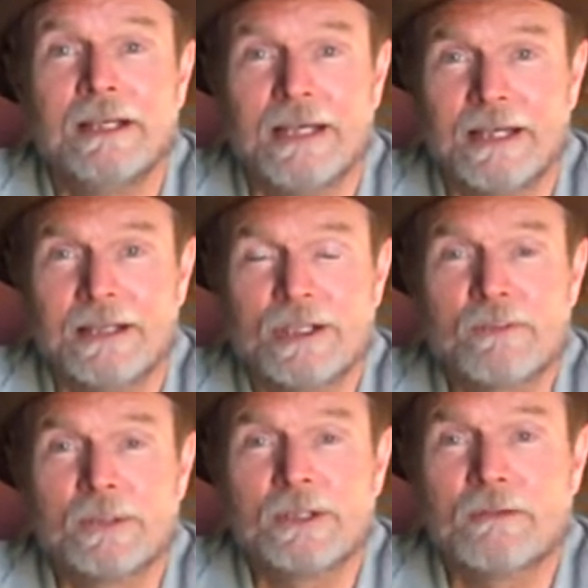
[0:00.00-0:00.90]
and
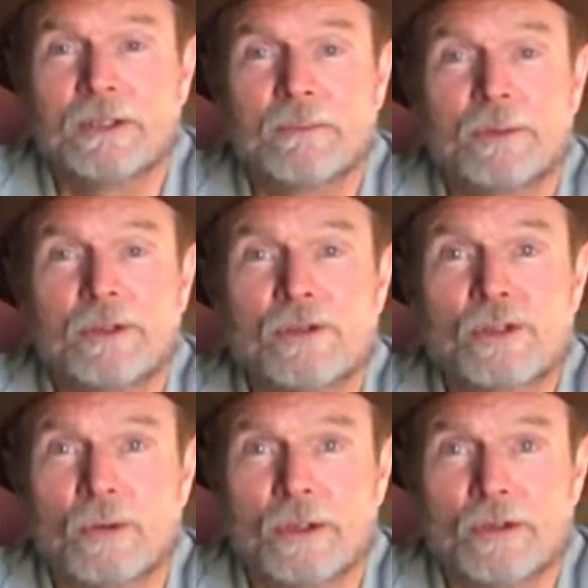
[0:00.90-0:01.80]
he's been giving it pretty good
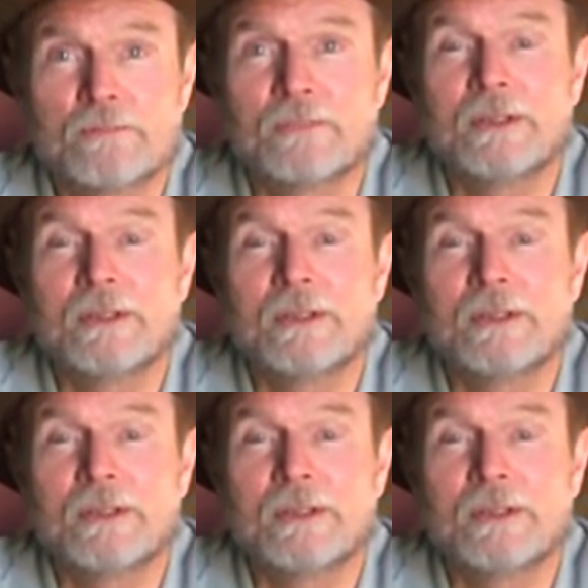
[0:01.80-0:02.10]
scores.